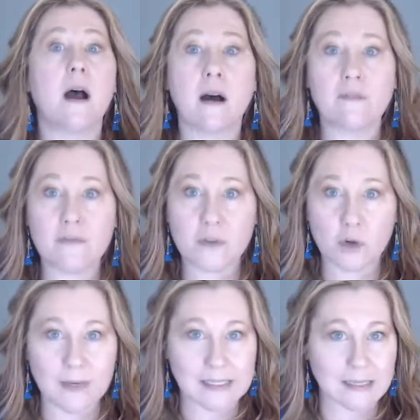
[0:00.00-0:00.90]
of
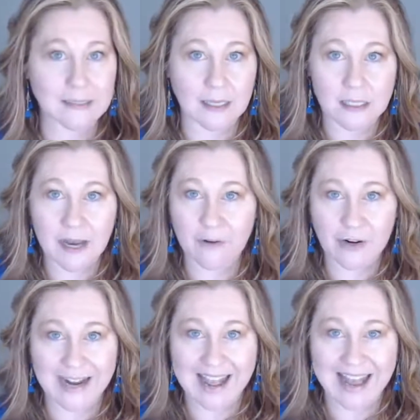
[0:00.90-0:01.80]
your business that's never
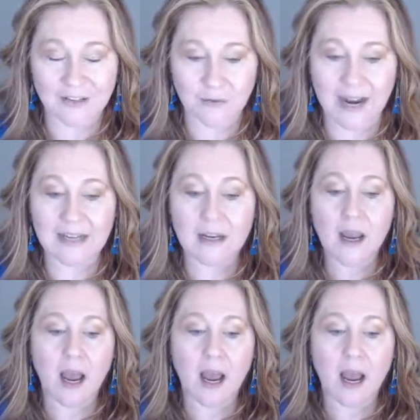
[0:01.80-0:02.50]
going to end, right?